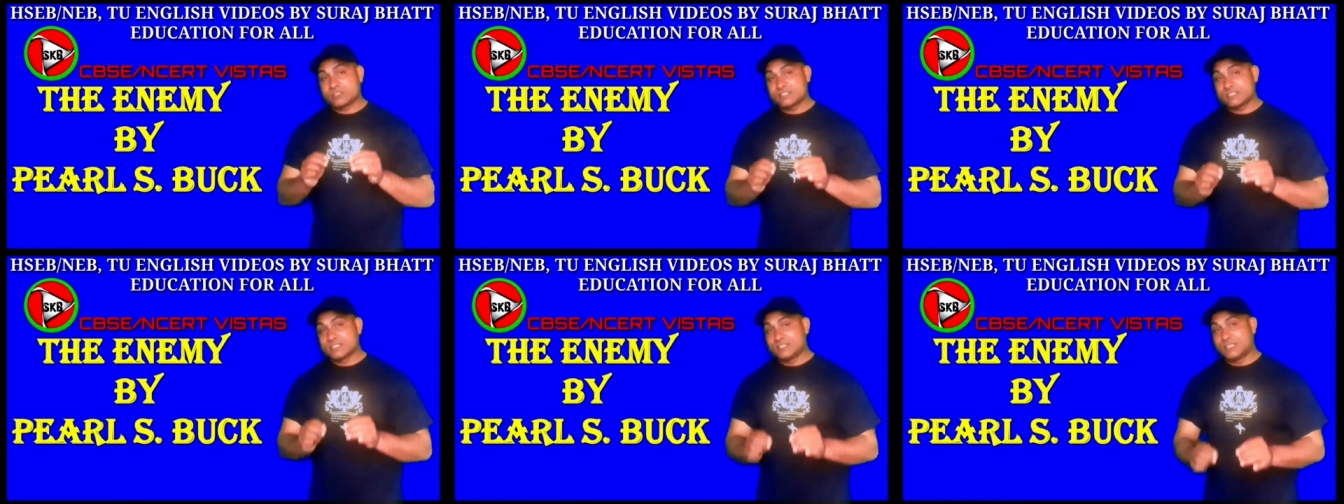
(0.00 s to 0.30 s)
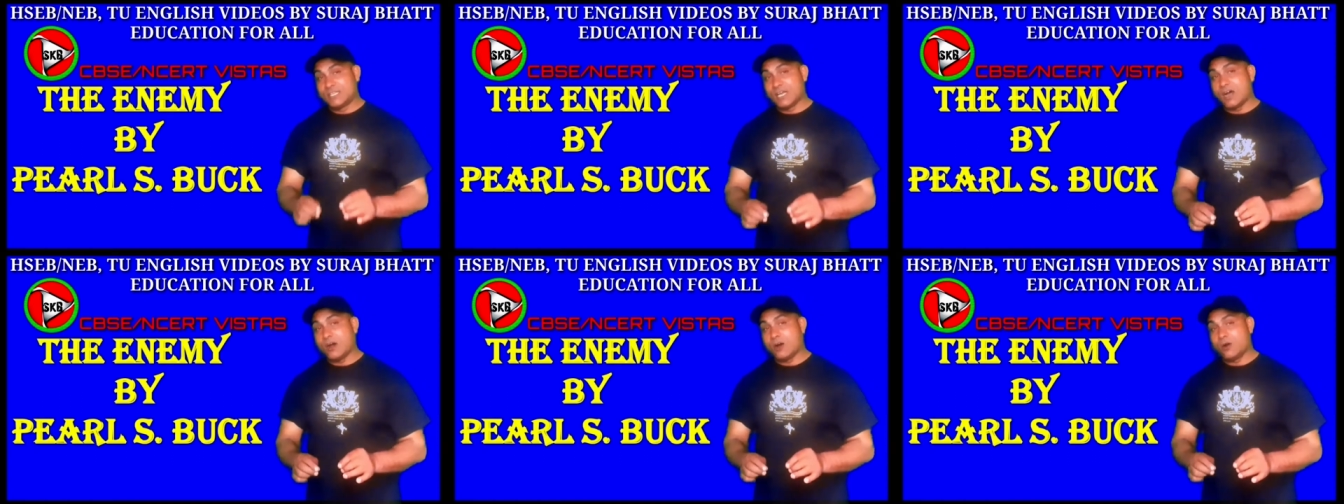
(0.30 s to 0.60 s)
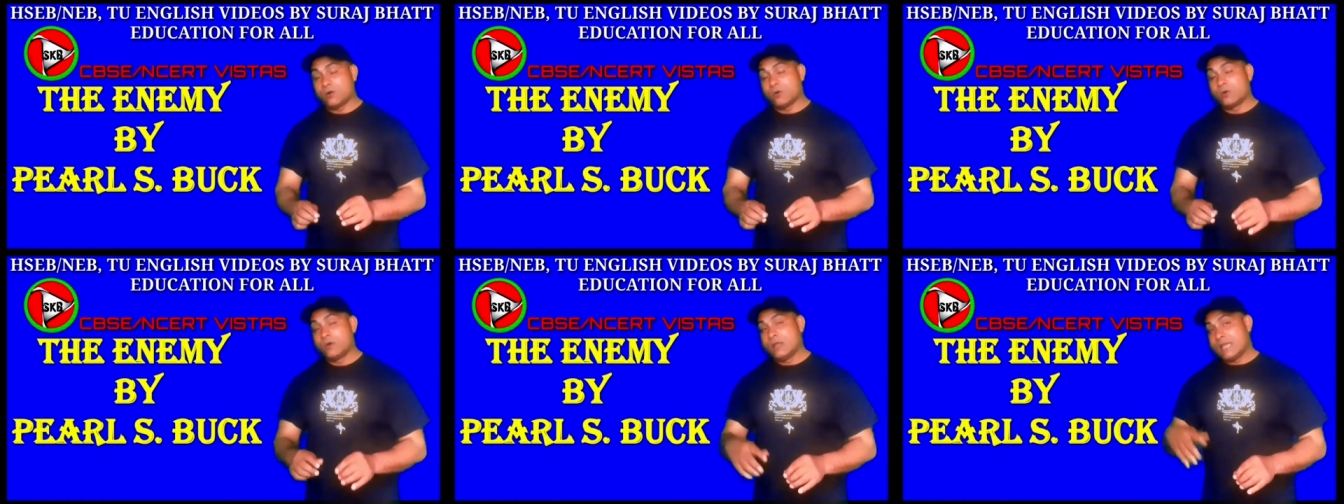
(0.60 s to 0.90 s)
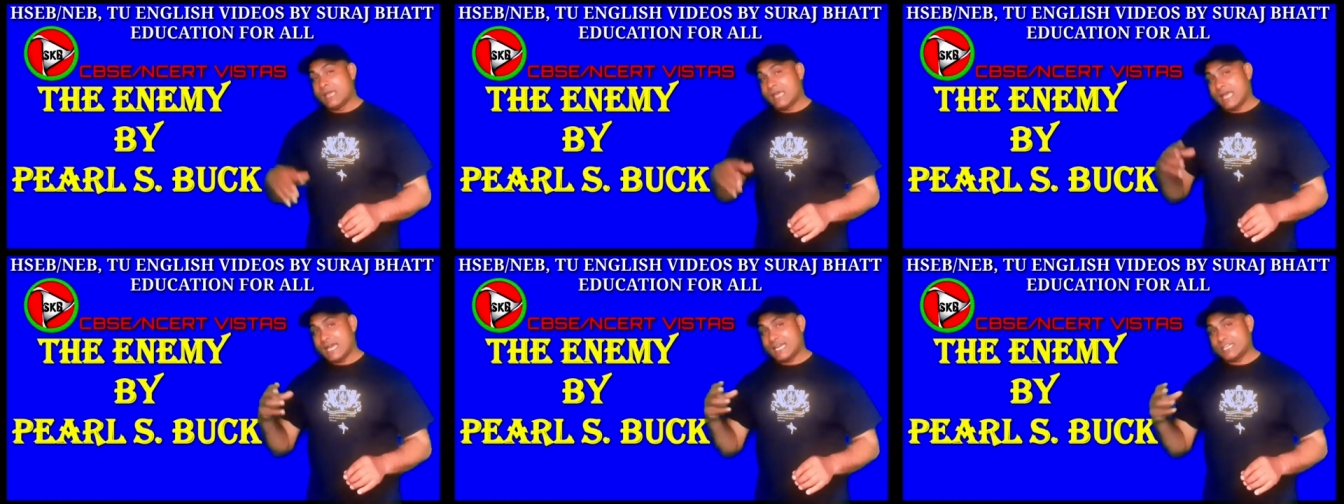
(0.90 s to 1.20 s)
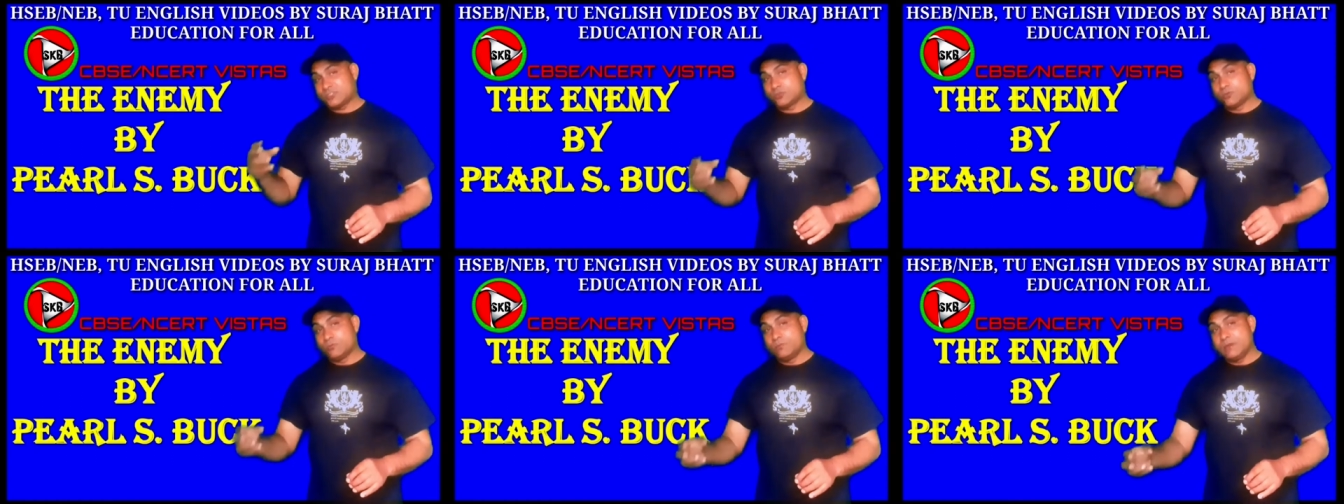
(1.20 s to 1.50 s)
Sadao
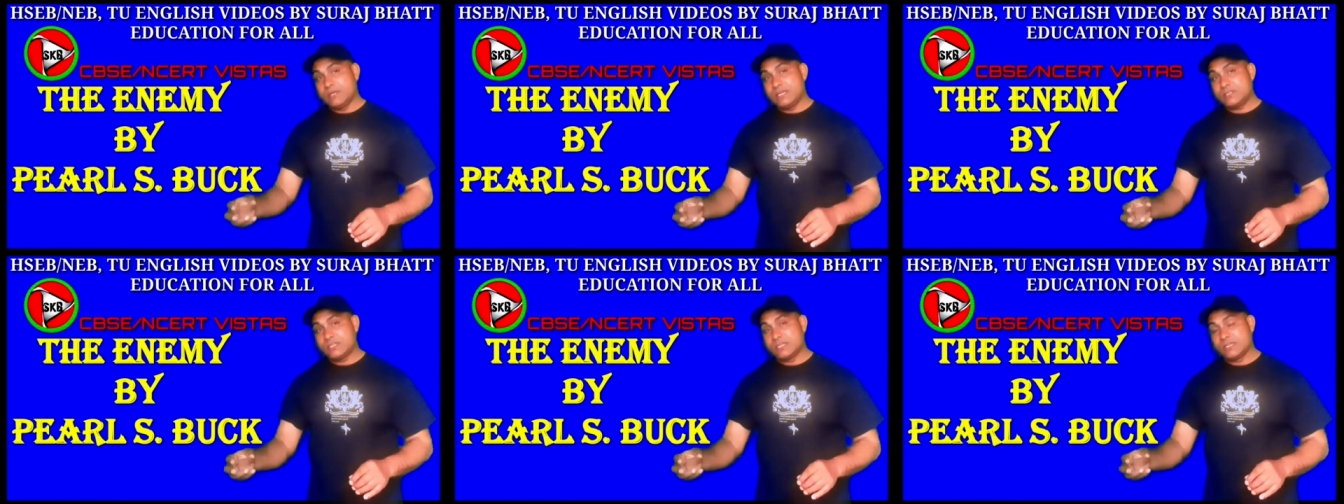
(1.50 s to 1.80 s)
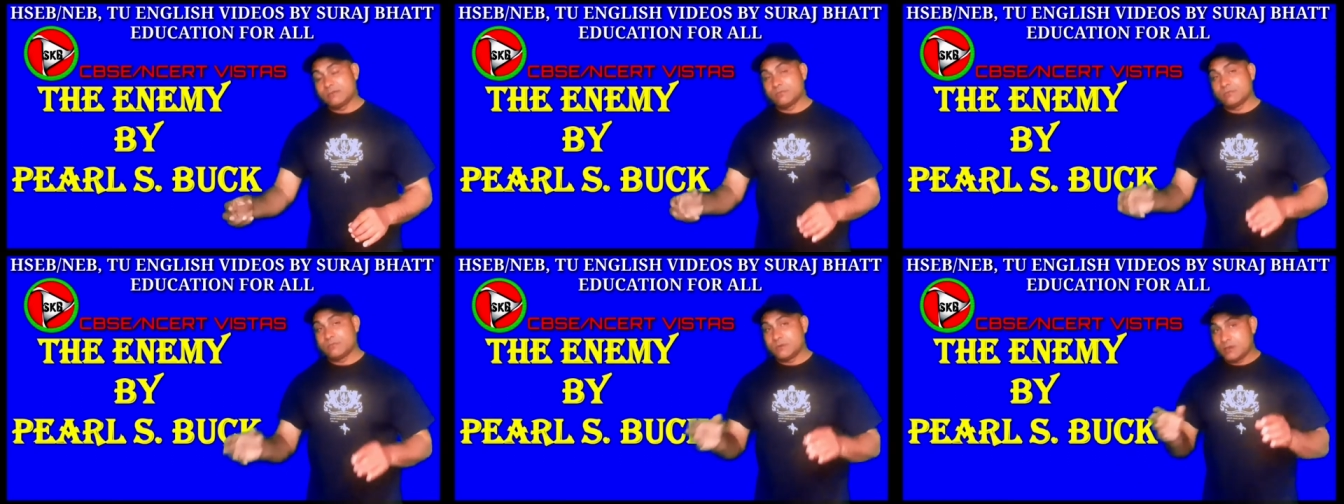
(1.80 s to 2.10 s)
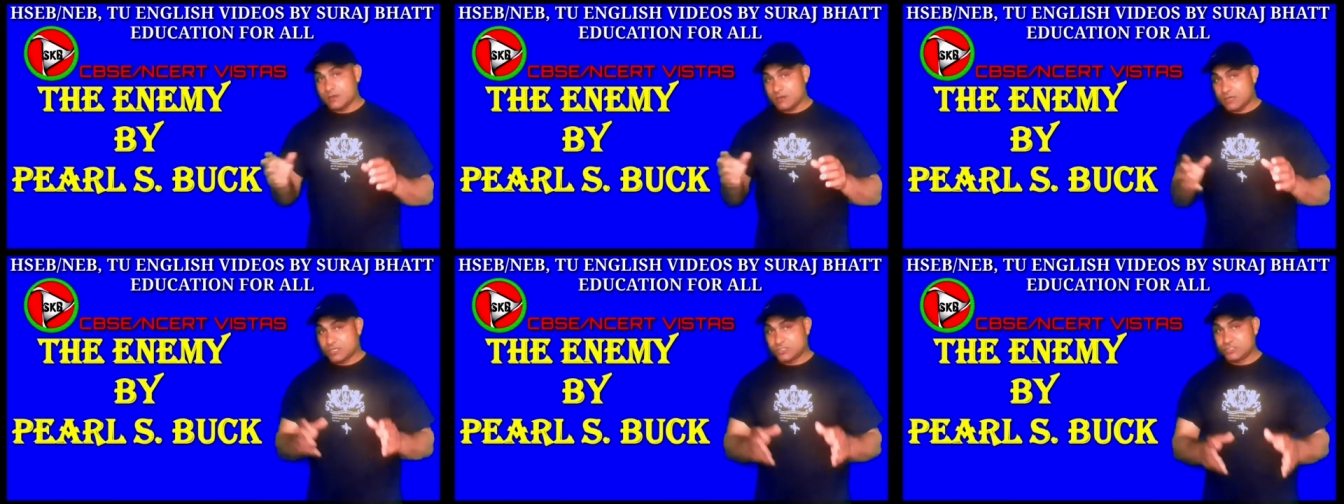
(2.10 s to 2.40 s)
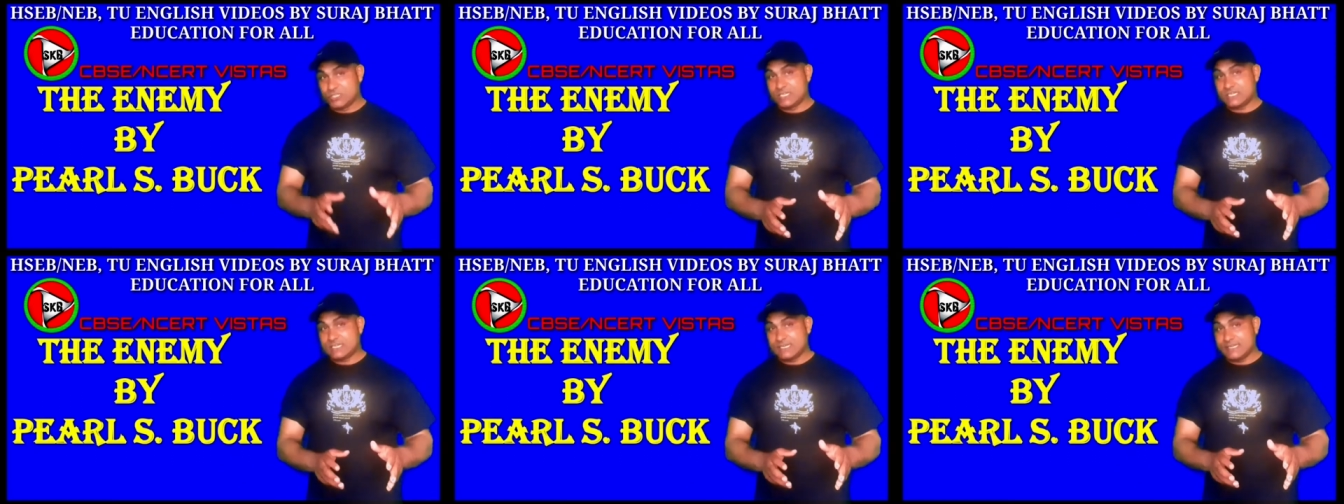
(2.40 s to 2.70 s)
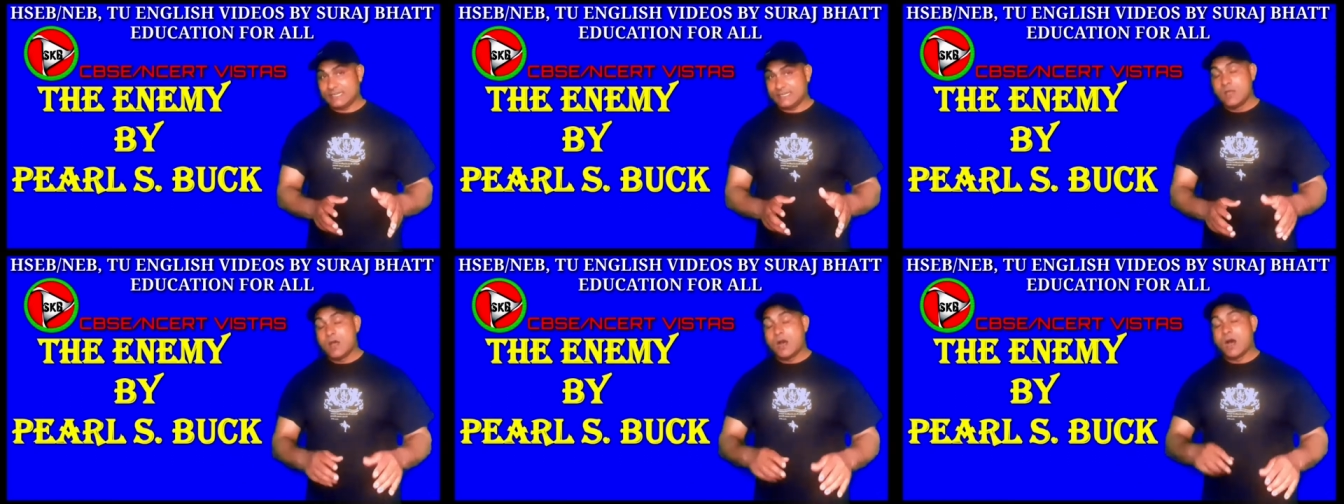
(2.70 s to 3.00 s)
had to meet him
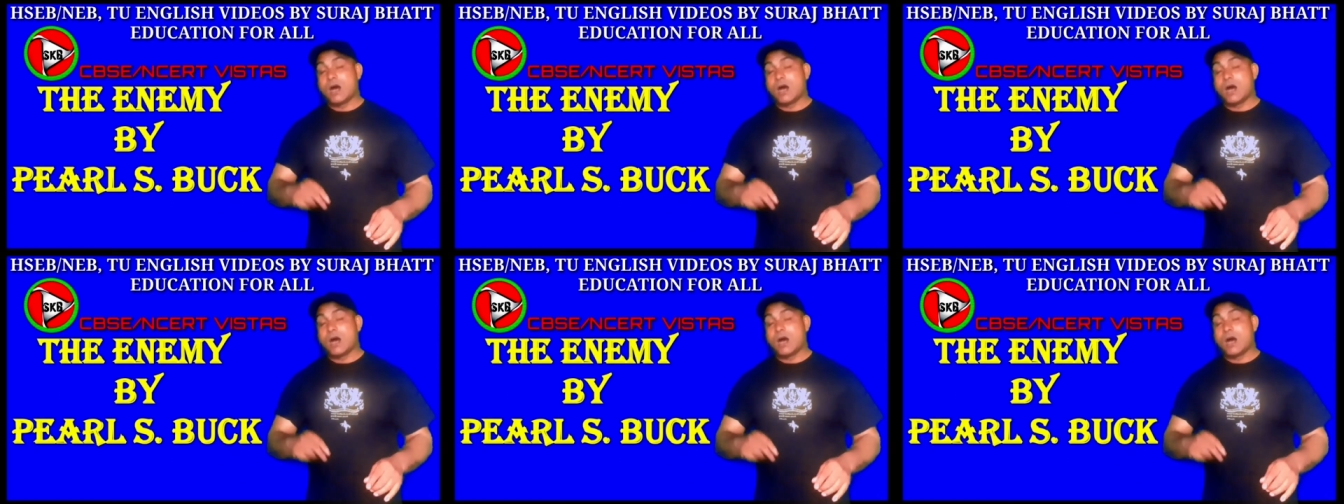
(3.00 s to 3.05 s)
urgently.